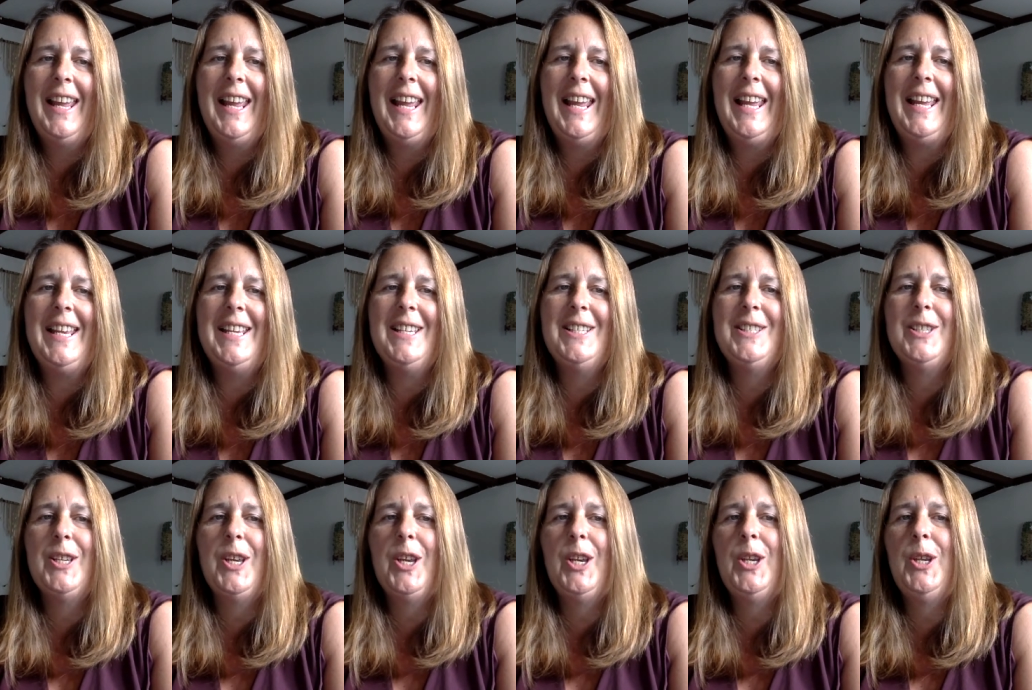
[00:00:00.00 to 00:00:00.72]

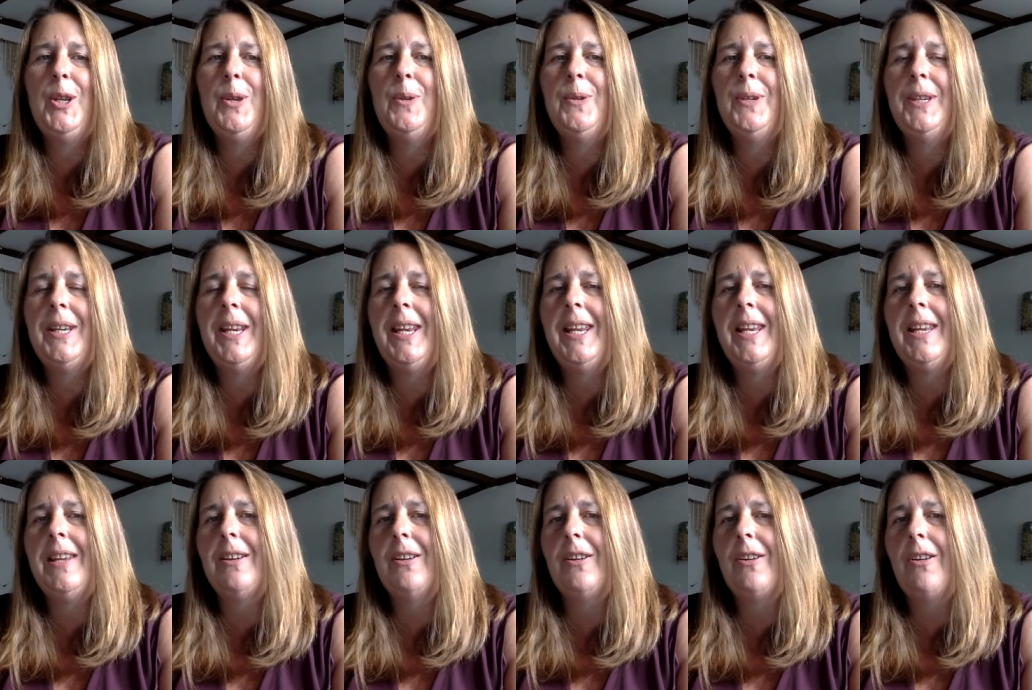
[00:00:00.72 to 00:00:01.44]
It's a
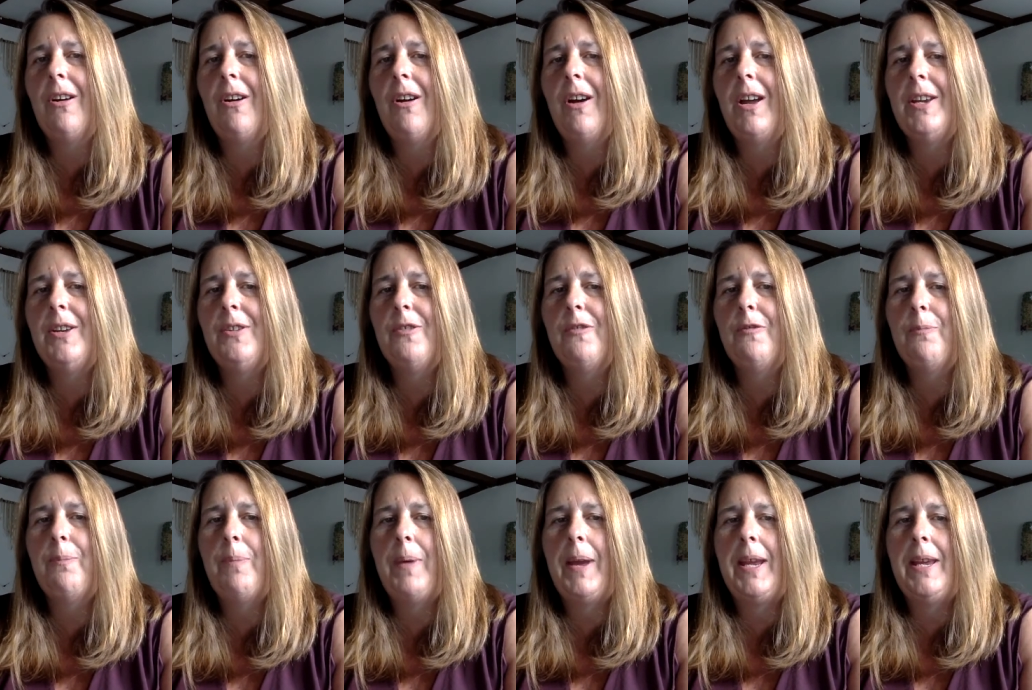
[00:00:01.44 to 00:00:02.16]
unique kind
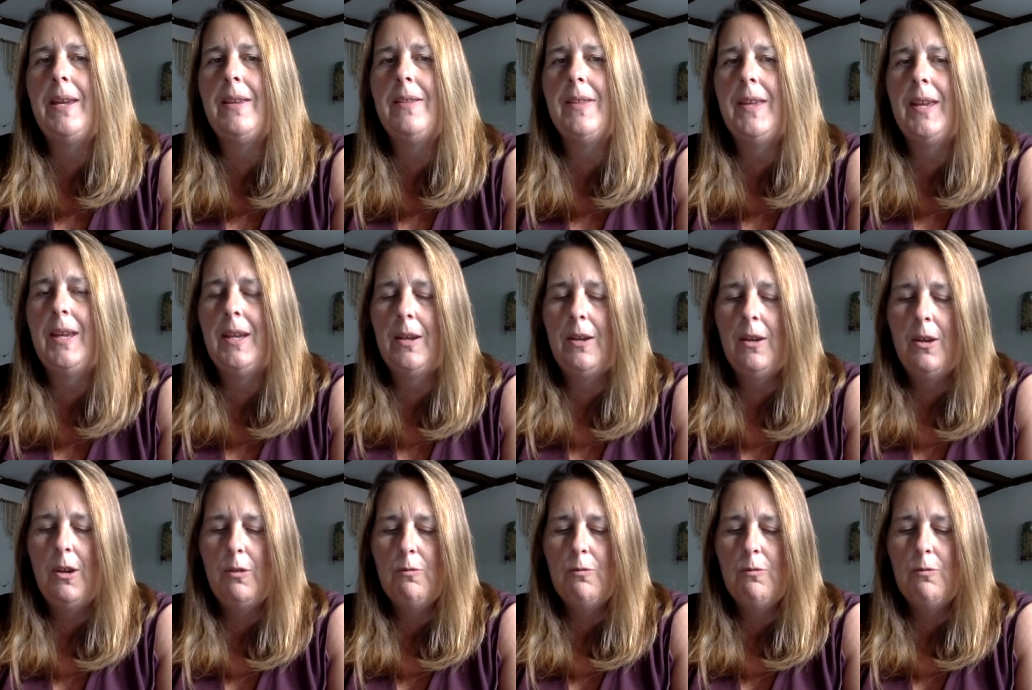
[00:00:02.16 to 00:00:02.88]
of bathing
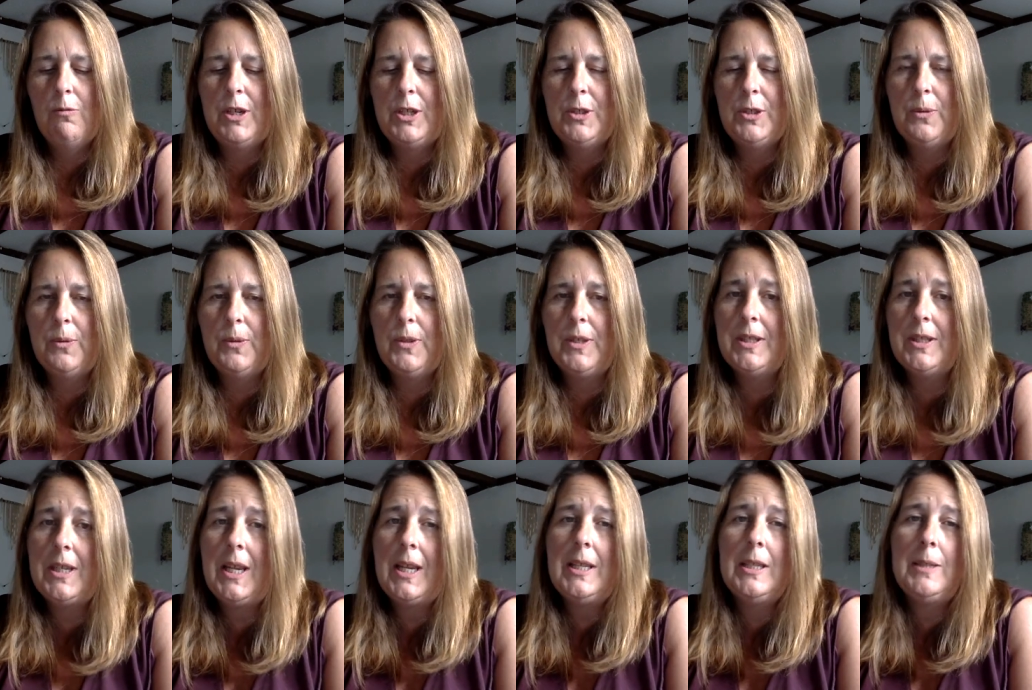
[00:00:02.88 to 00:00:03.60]
ritual that
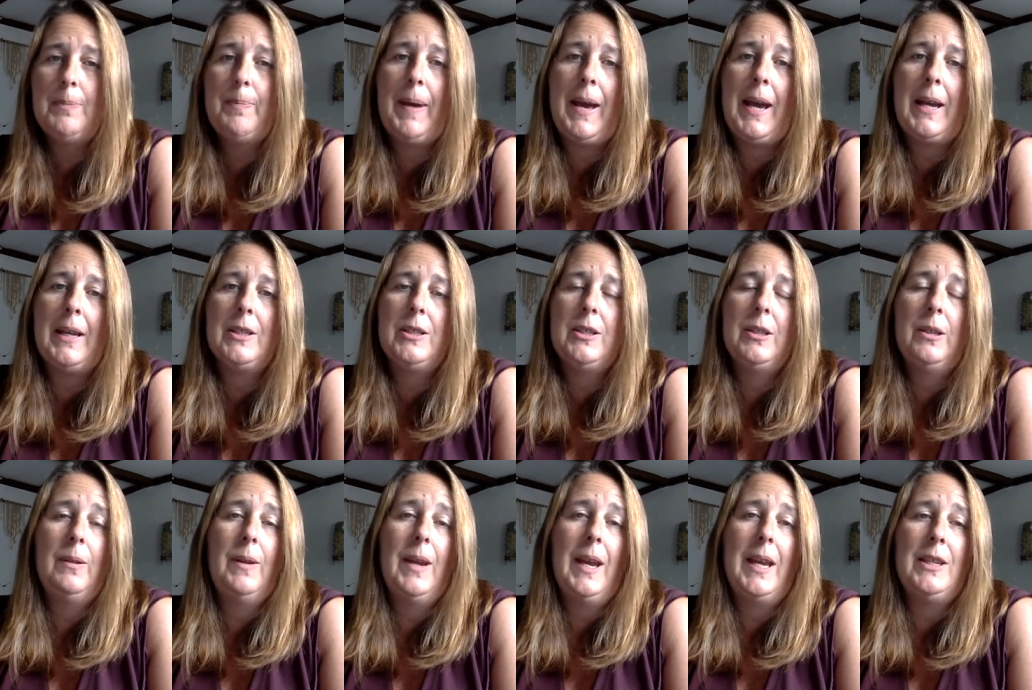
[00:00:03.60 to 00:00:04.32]
dates back
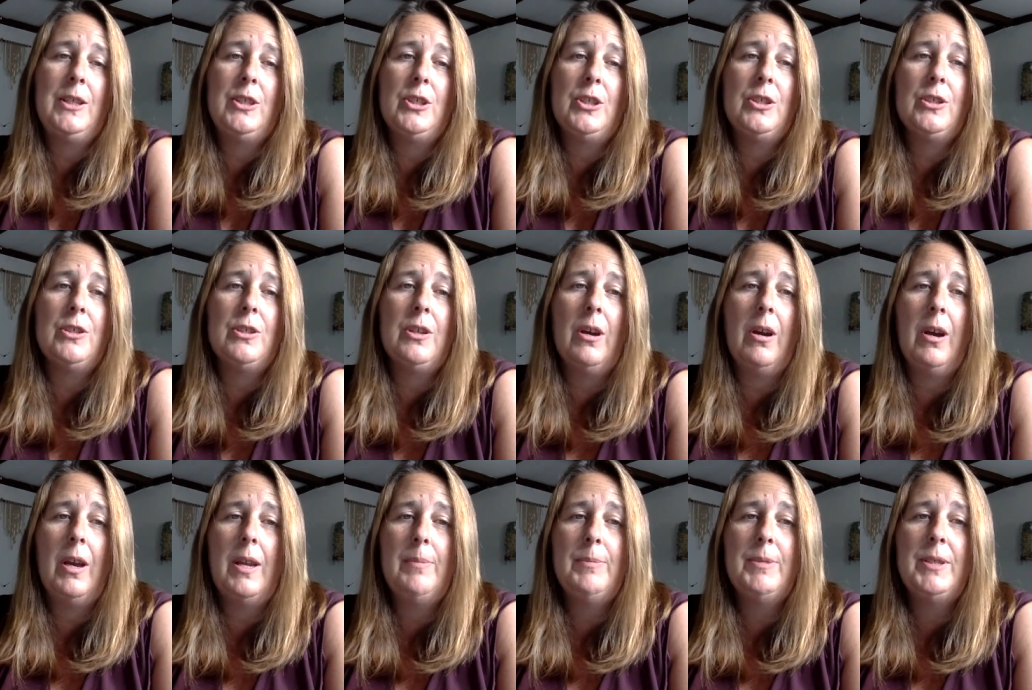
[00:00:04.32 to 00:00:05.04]
to ancient
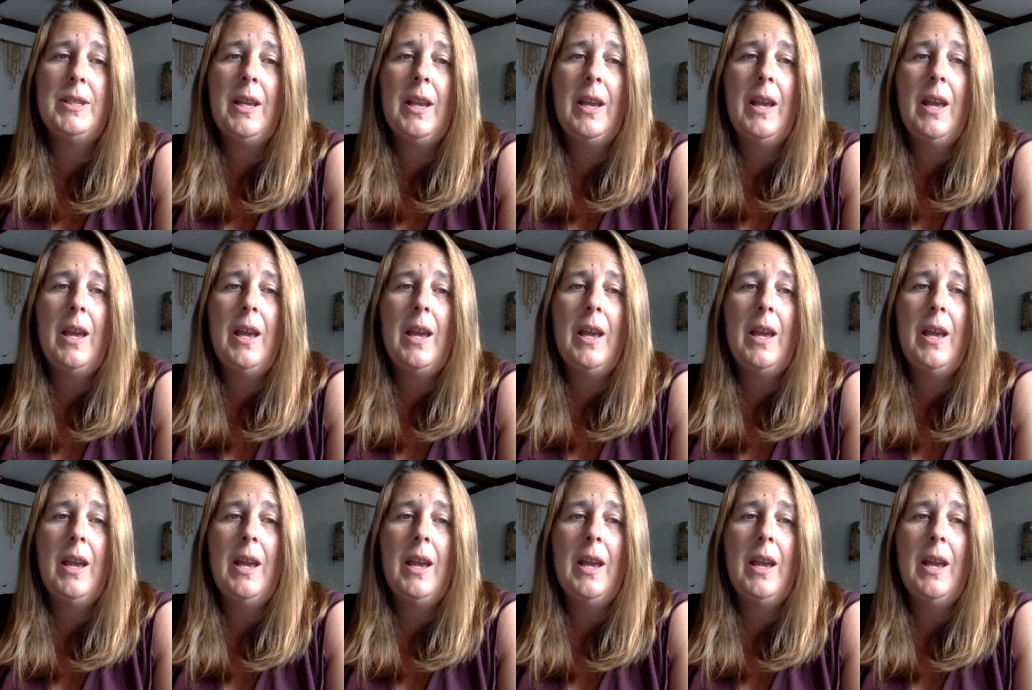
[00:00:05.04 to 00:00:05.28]
times,